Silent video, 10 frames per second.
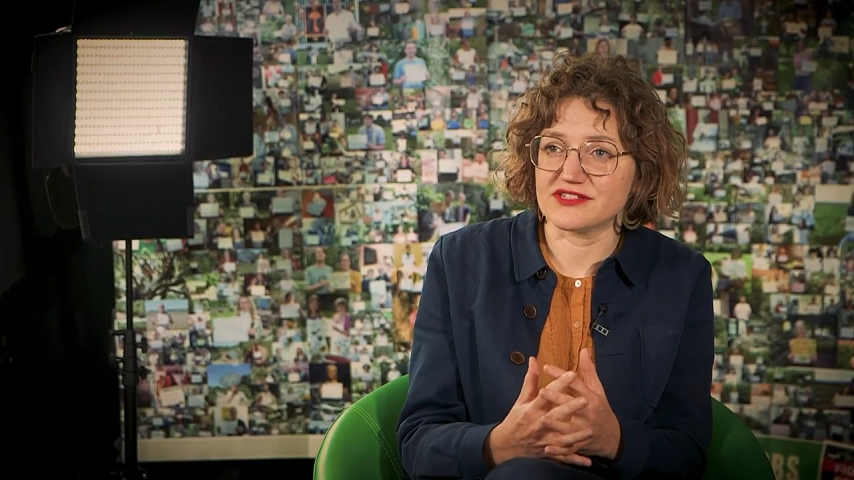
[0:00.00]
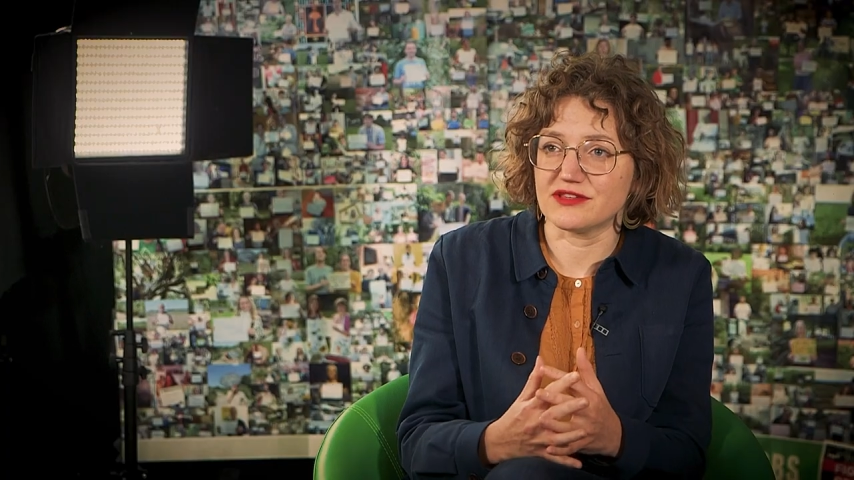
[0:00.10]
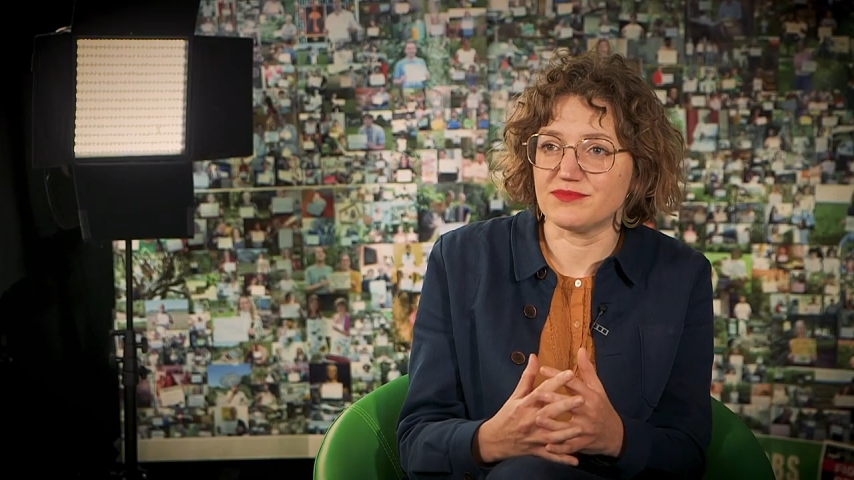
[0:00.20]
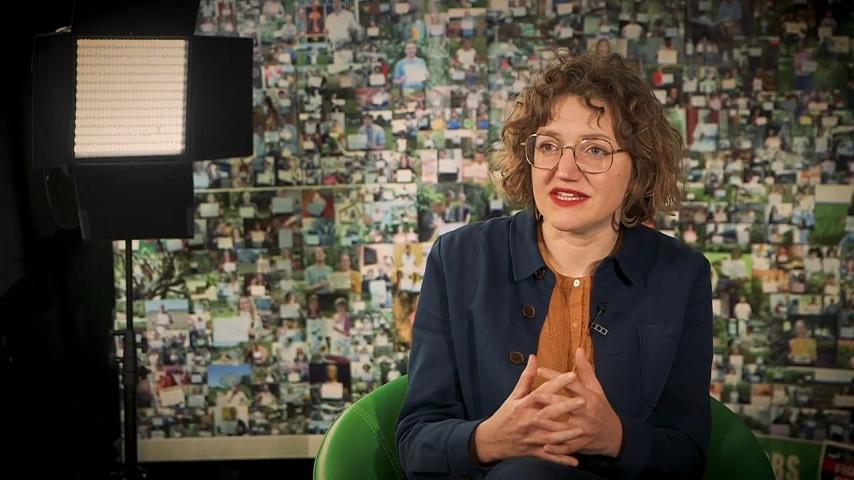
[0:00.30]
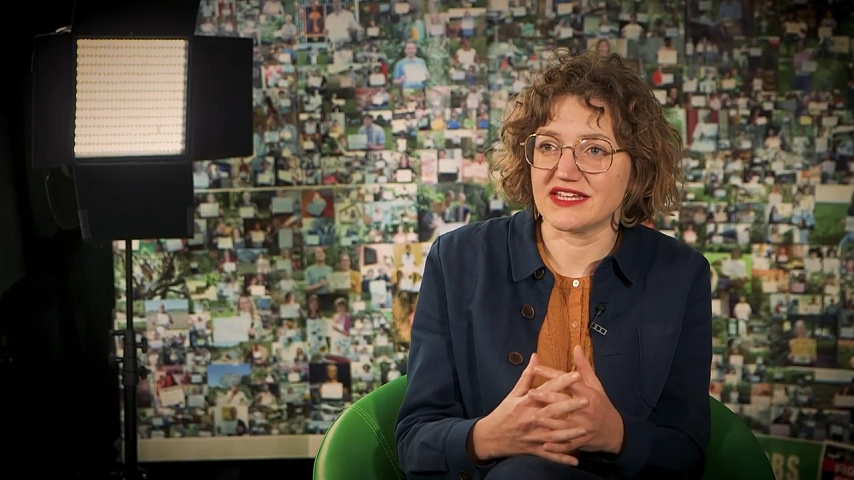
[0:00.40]

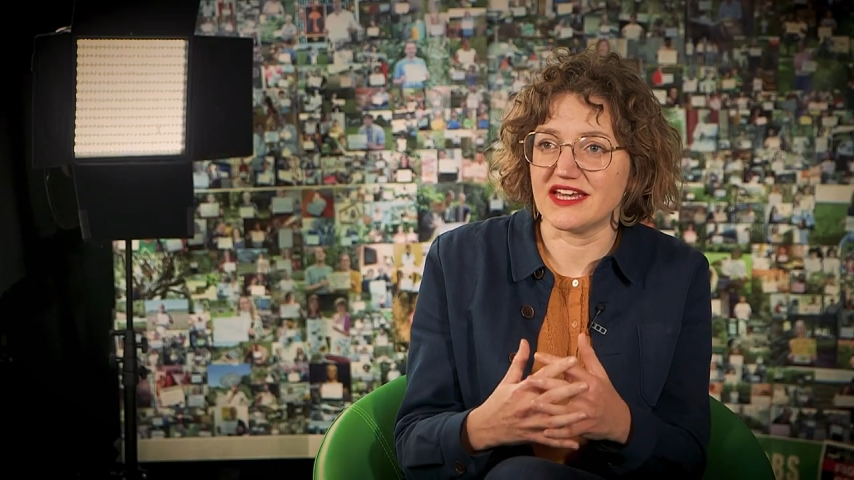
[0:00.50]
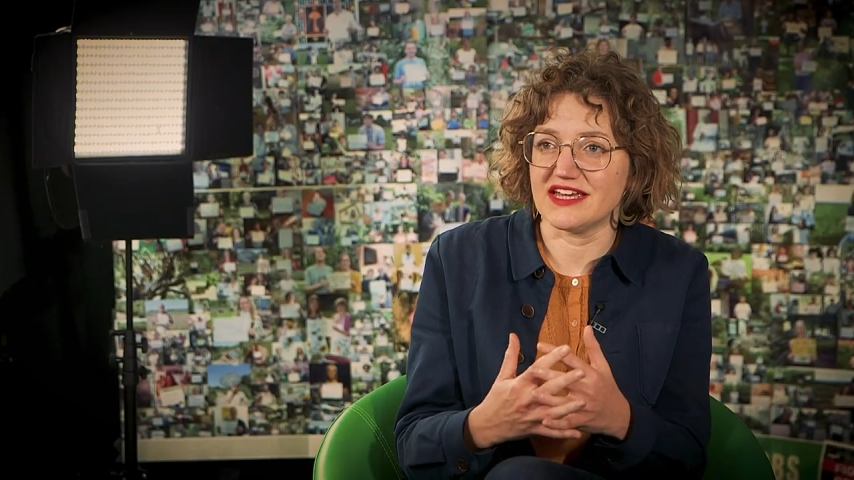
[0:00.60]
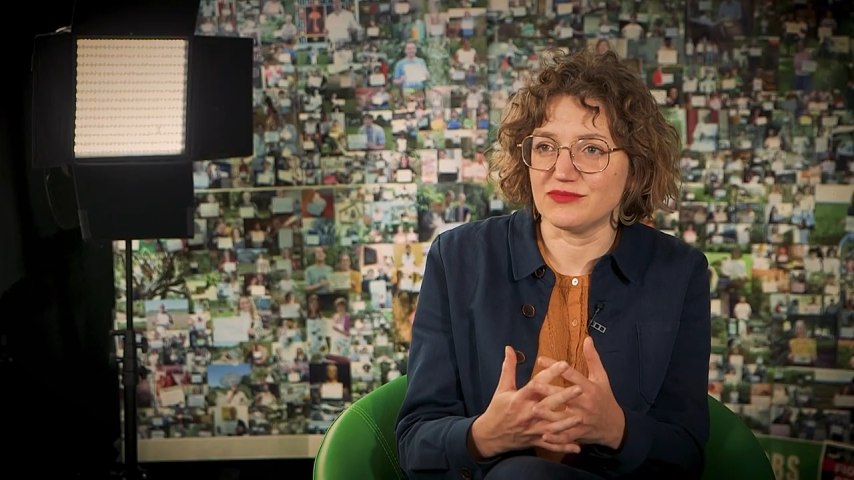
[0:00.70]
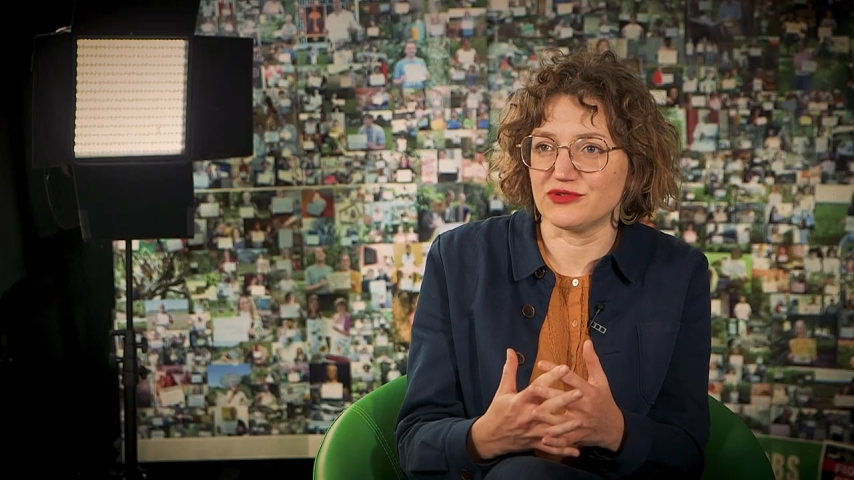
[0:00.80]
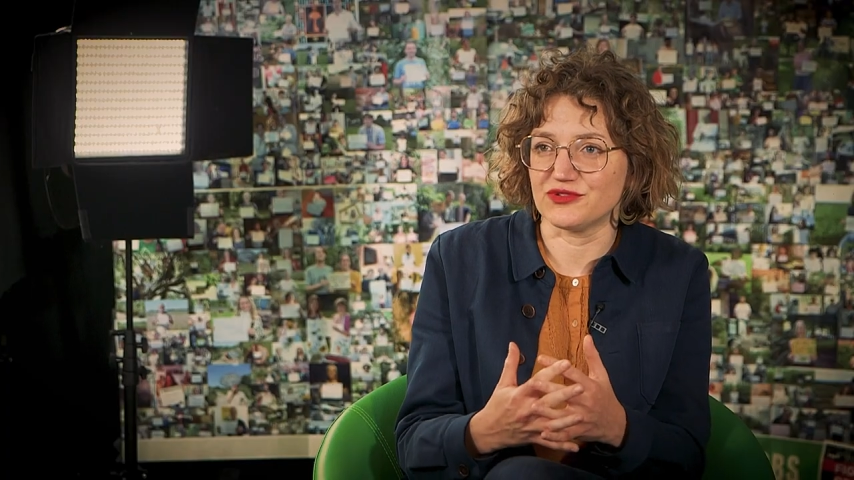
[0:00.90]
not being
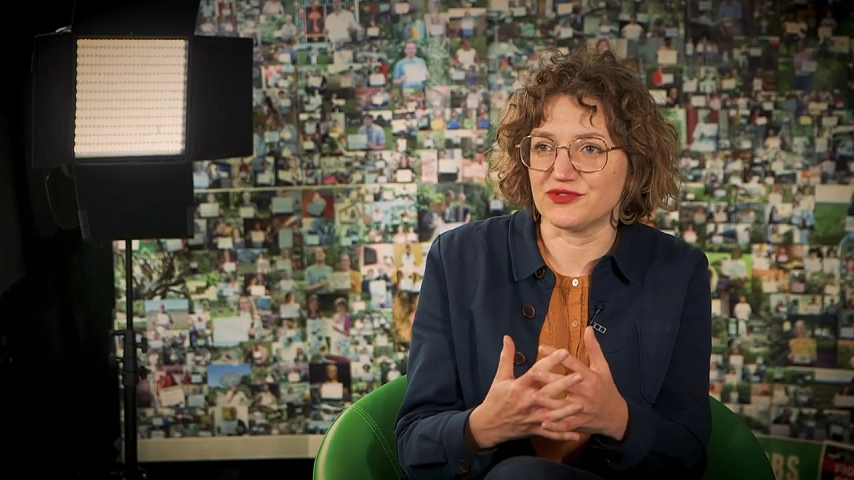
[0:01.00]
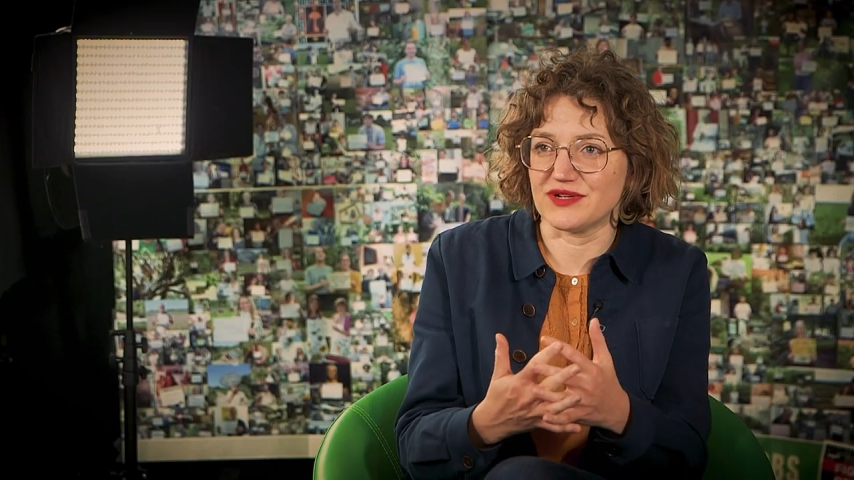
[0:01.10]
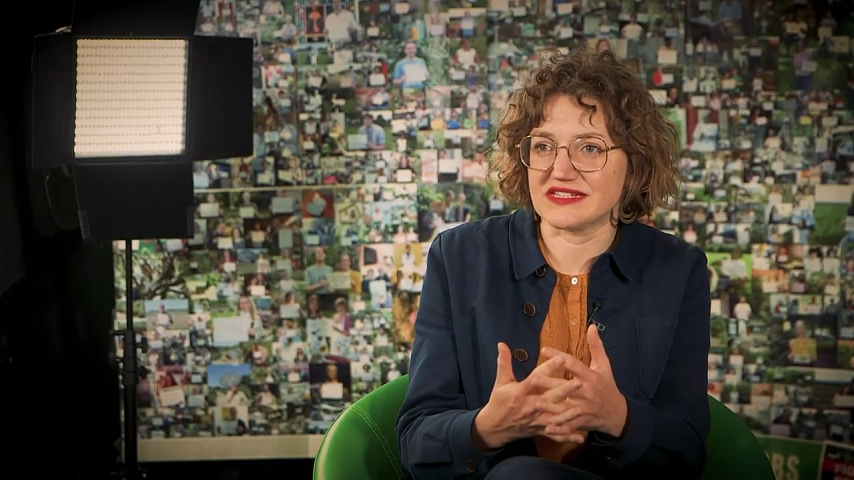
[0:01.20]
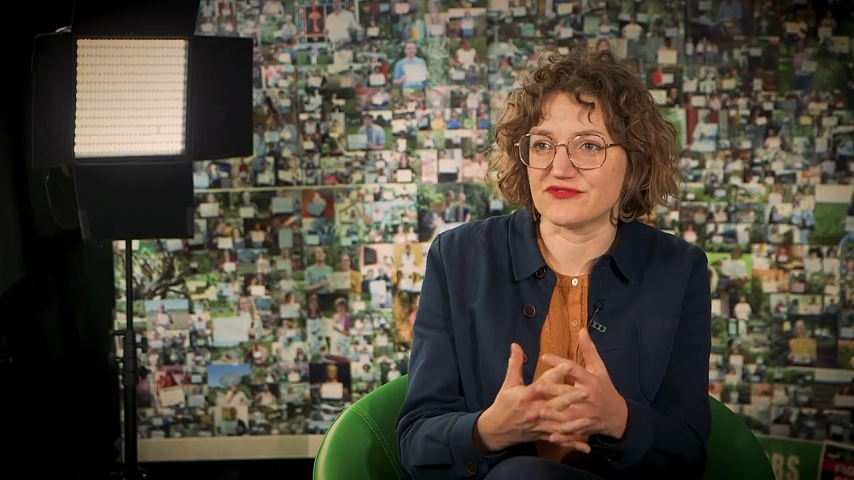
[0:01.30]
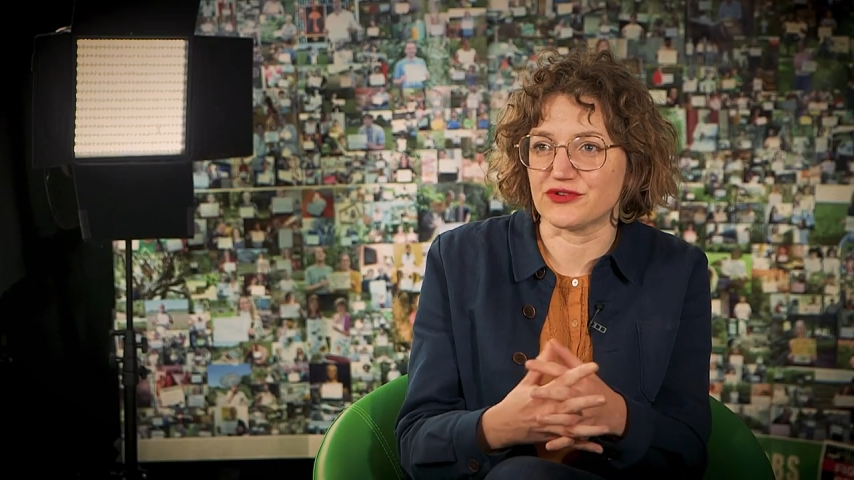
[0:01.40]
able
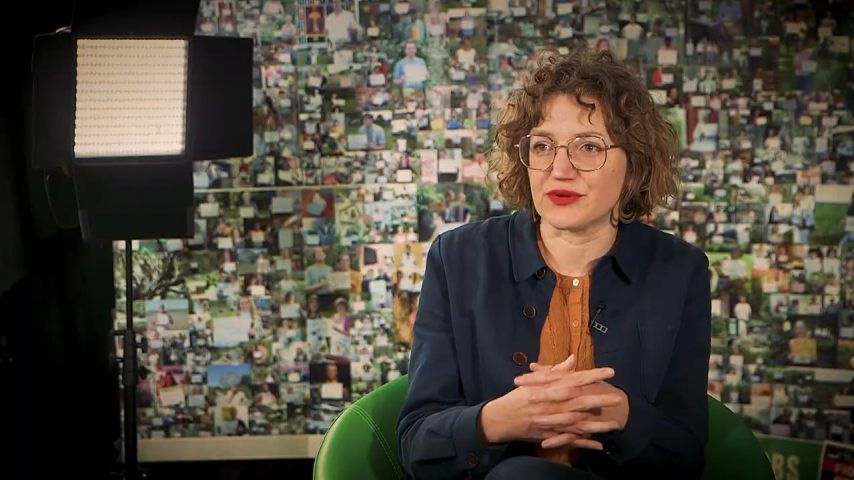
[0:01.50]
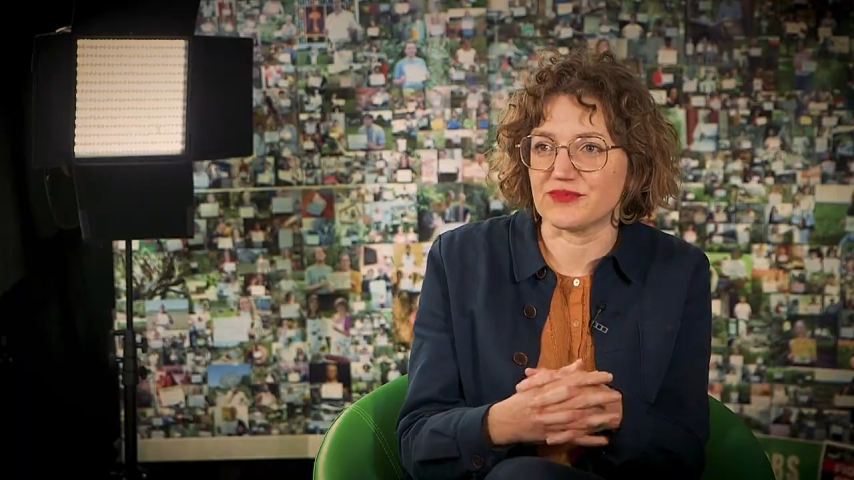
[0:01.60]
to ask for